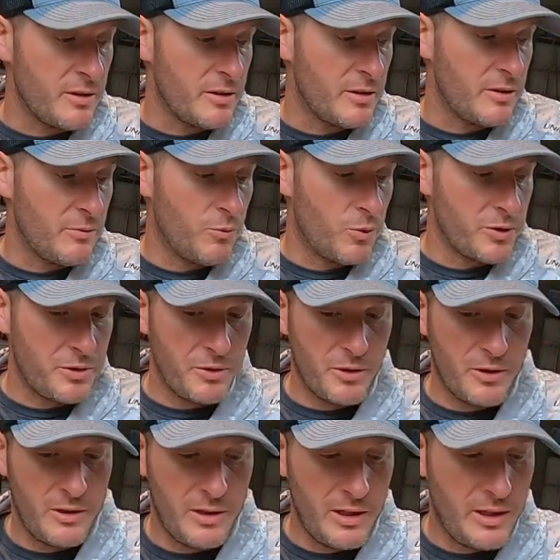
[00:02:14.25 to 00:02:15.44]
And what you're
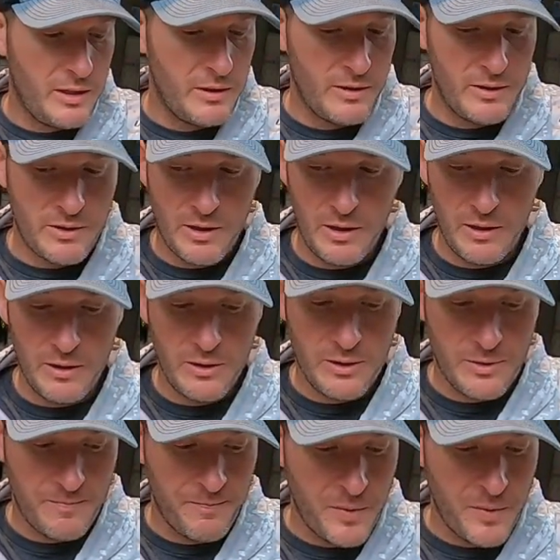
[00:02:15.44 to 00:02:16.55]
going to need in this case